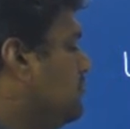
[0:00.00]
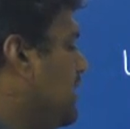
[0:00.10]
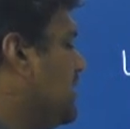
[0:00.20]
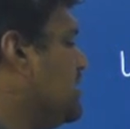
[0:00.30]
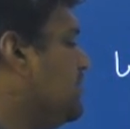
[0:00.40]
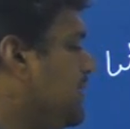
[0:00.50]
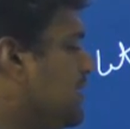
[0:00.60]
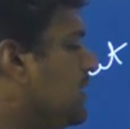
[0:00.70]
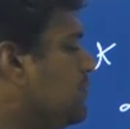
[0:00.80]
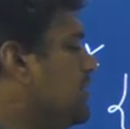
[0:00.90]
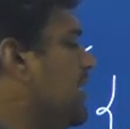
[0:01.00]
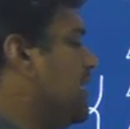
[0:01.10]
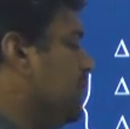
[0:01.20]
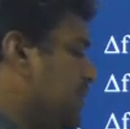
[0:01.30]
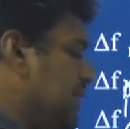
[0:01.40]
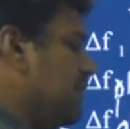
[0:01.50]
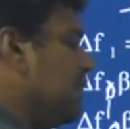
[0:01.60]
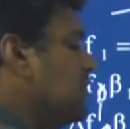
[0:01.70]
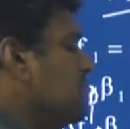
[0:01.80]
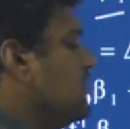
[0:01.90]
minus beta 2 delta
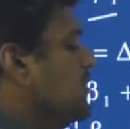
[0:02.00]
PD1